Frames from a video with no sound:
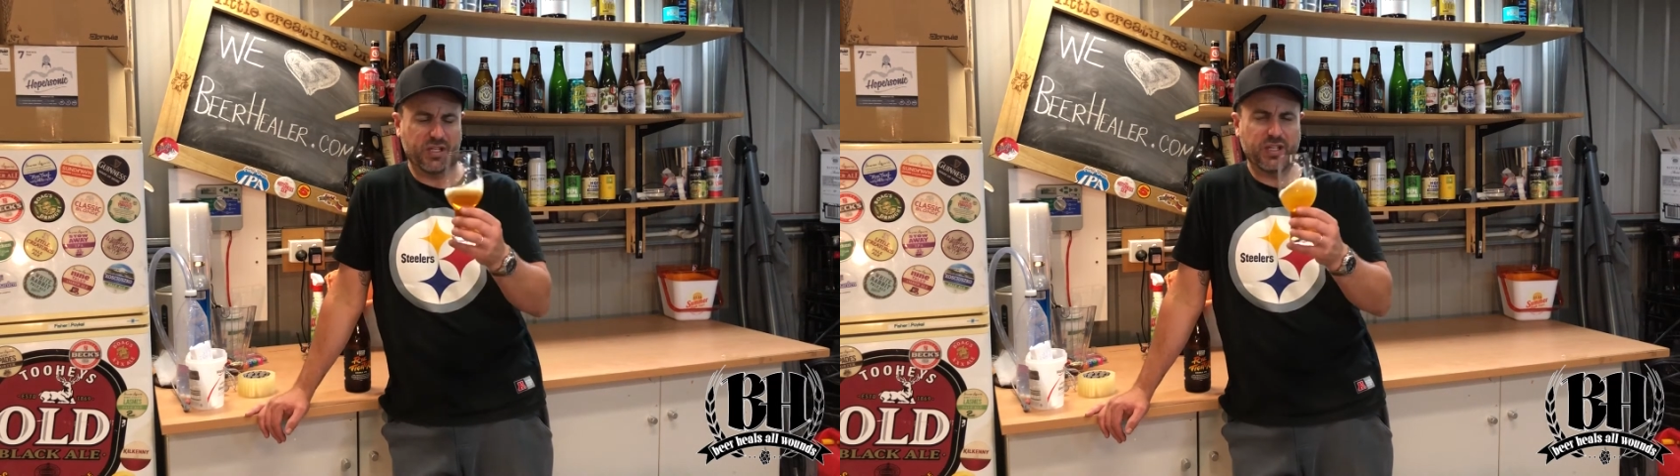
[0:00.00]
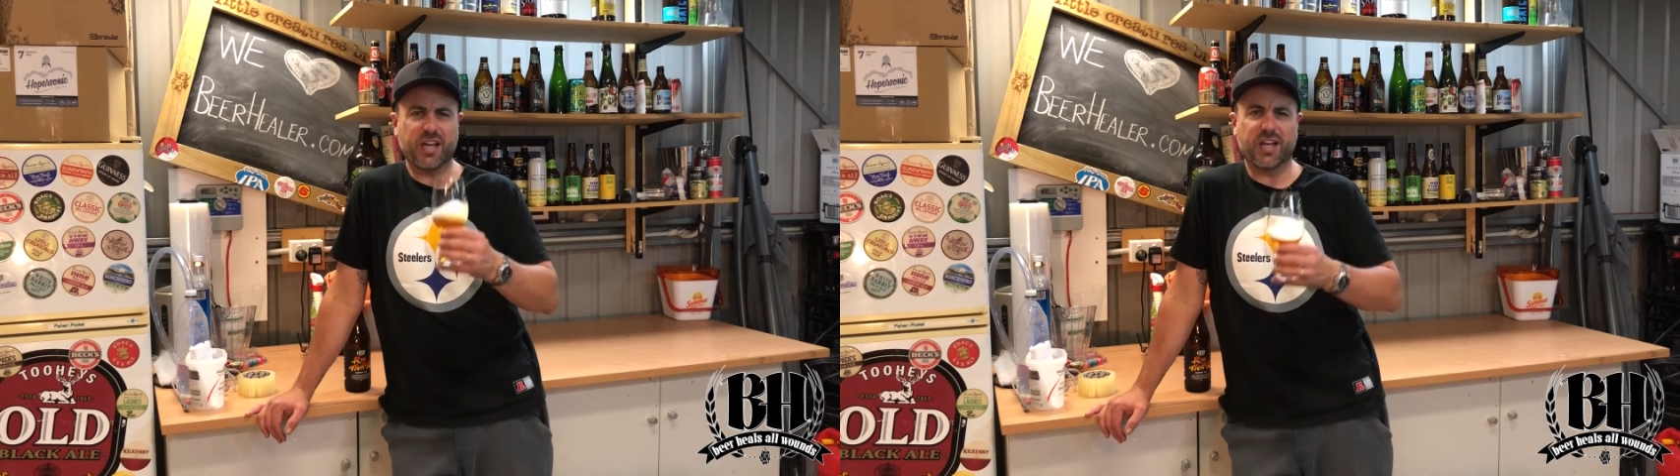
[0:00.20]

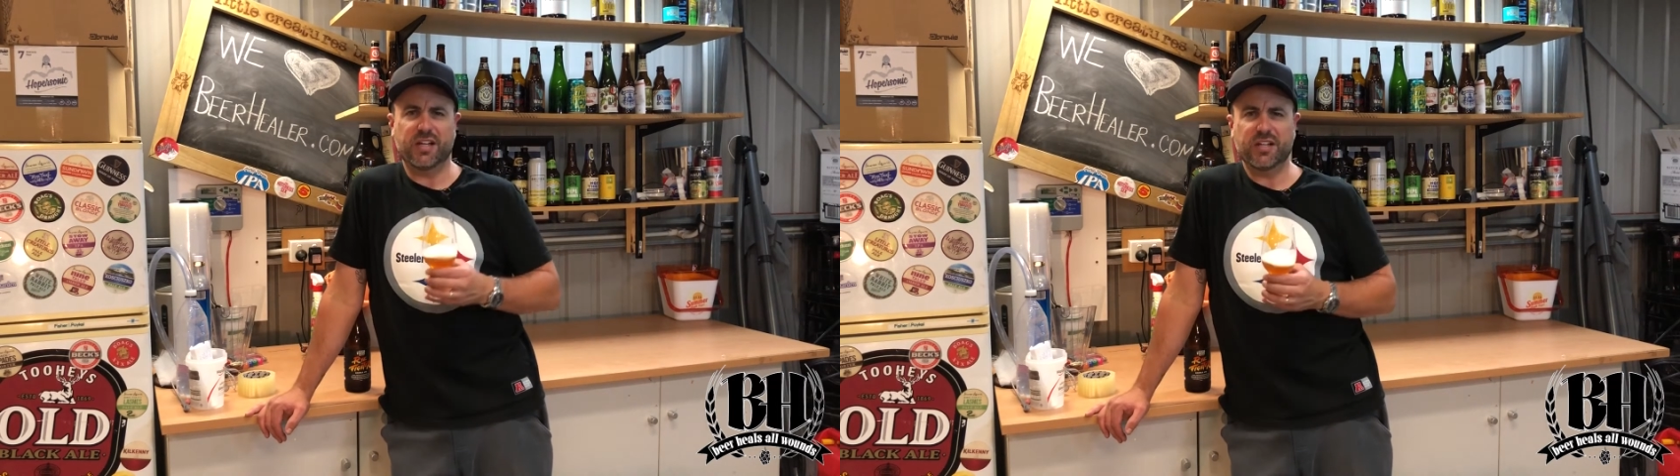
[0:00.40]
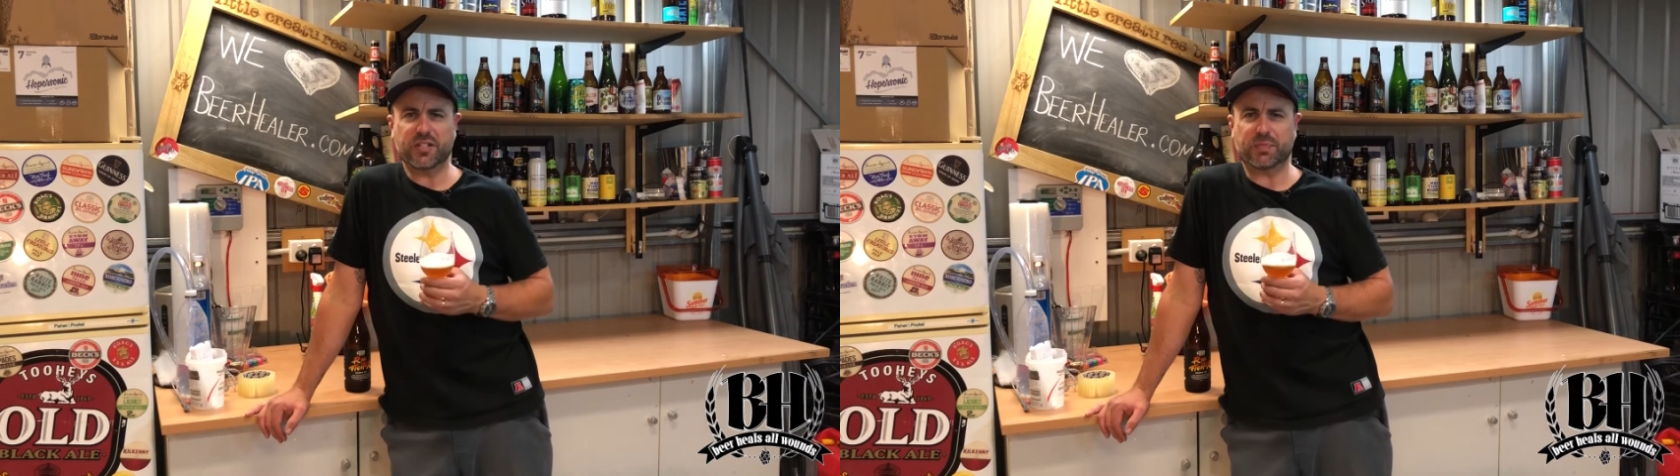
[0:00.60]
yeah,
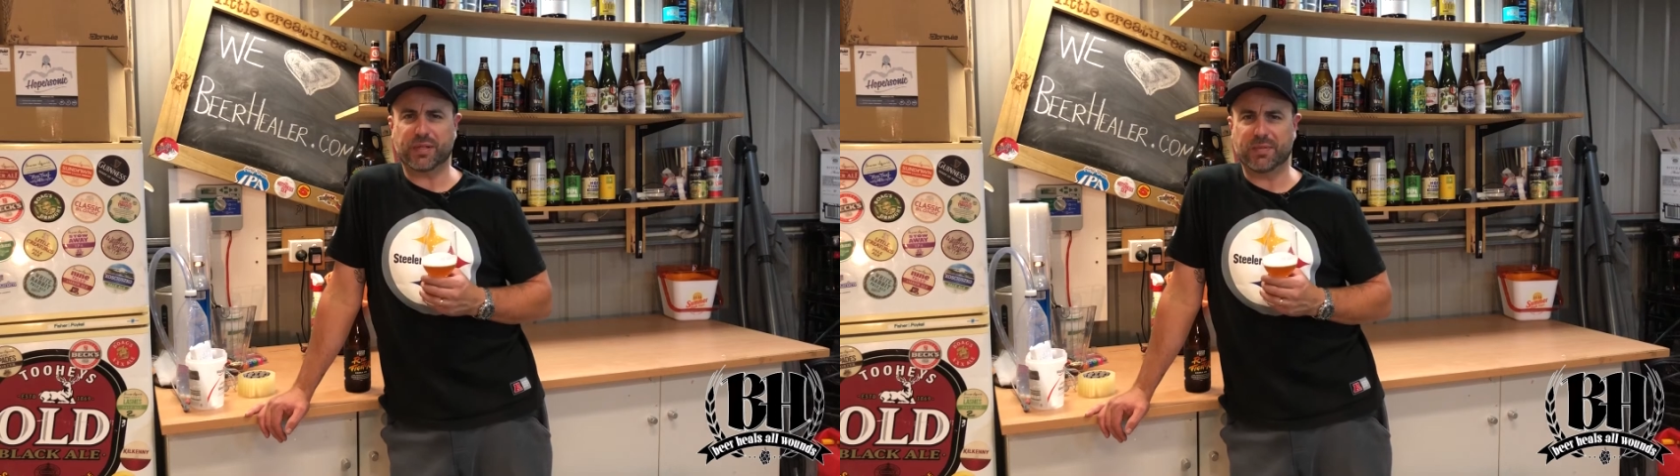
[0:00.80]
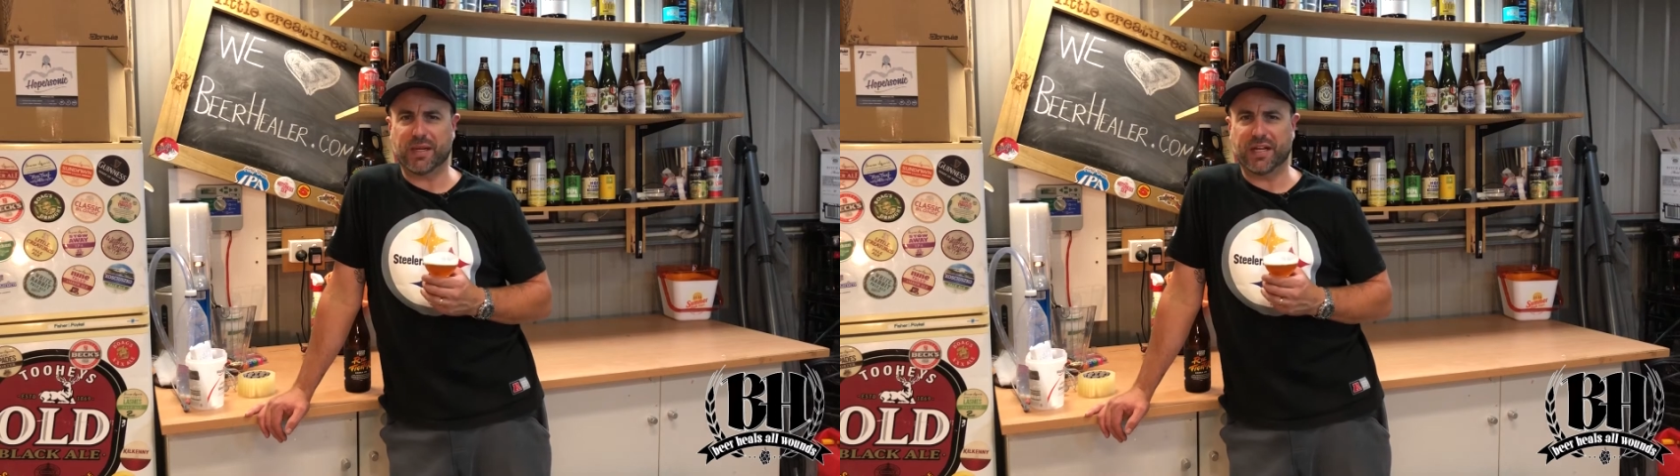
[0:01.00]
this is
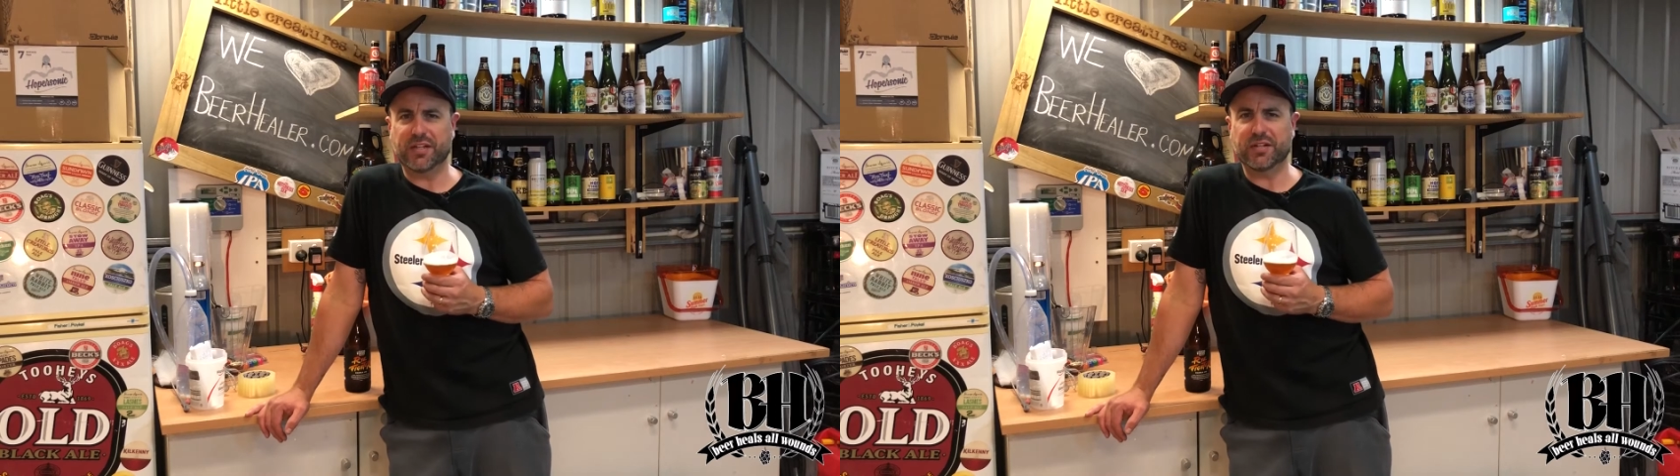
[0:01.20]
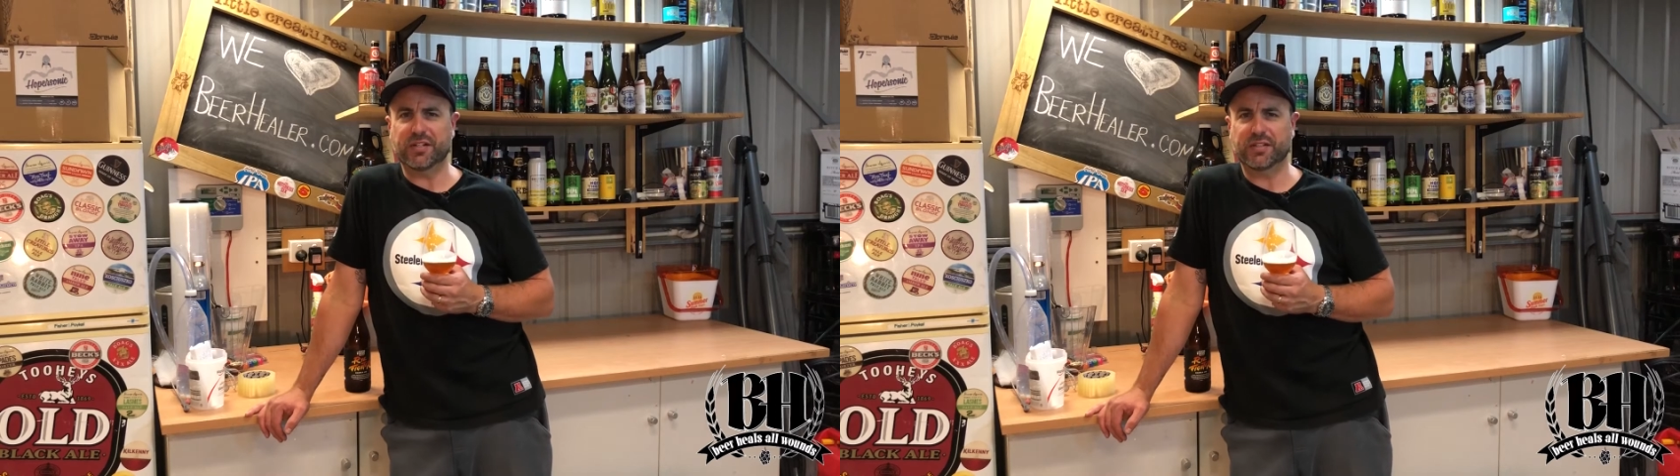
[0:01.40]
pretty bloody good.